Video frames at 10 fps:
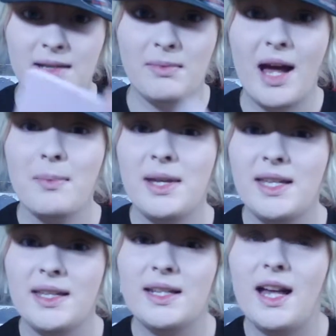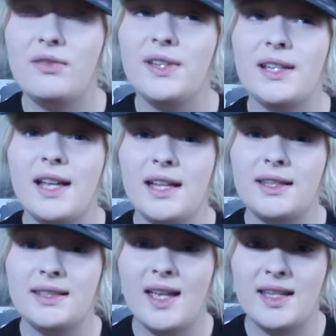In my opinion, I feel like
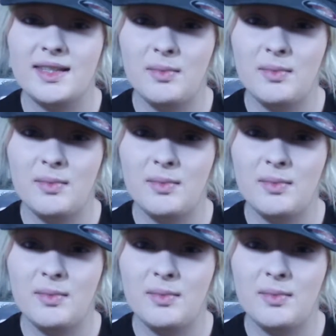this has